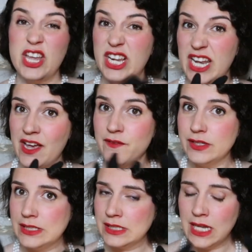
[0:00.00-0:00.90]

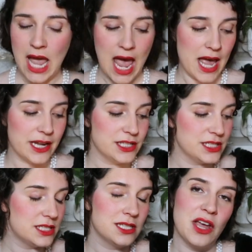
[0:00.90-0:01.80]
gloves
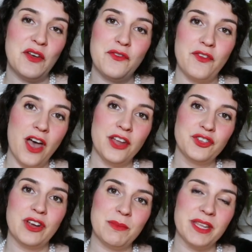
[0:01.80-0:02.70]
and a
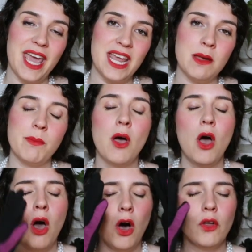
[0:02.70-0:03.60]
fur-trimmed cape
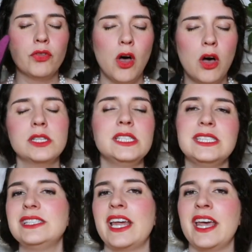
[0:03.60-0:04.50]
on the
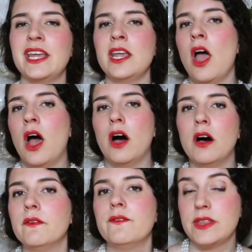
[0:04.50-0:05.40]
hottest day
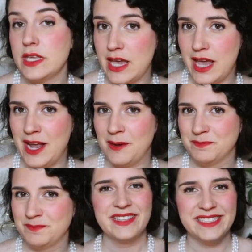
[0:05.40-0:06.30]
of the year.
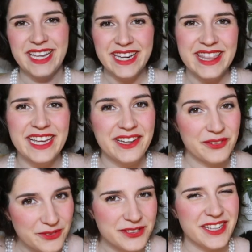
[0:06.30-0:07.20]
The second thing I'd
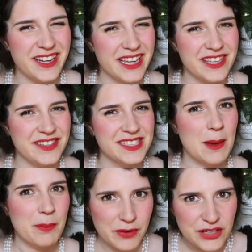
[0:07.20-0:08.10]
also like you
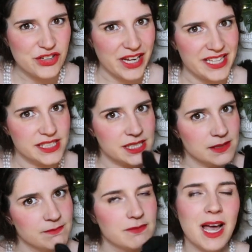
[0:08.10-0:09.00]
to appreciate
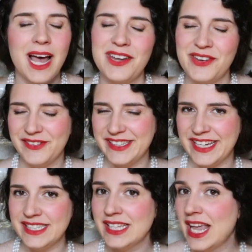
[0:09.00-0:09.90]
and
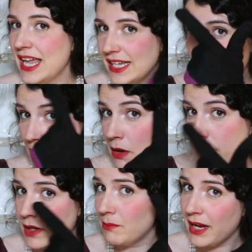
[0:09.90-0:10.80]
notice is how
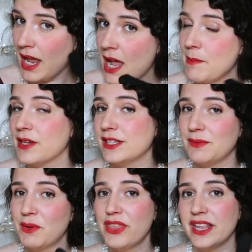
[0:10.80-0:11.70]
I've done my hair, because
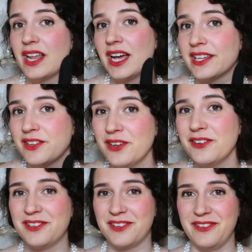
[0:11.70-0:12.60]
the one thing that I
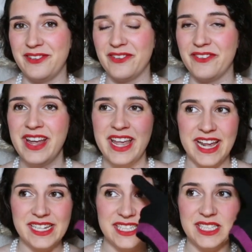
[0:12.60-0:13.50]
could Google
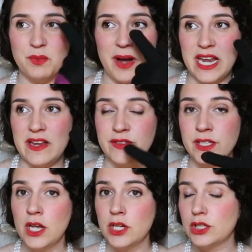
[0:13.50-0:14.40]
is these
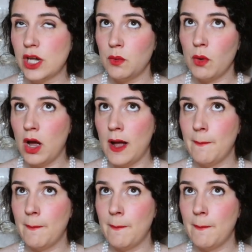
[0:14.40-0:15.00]
waves. So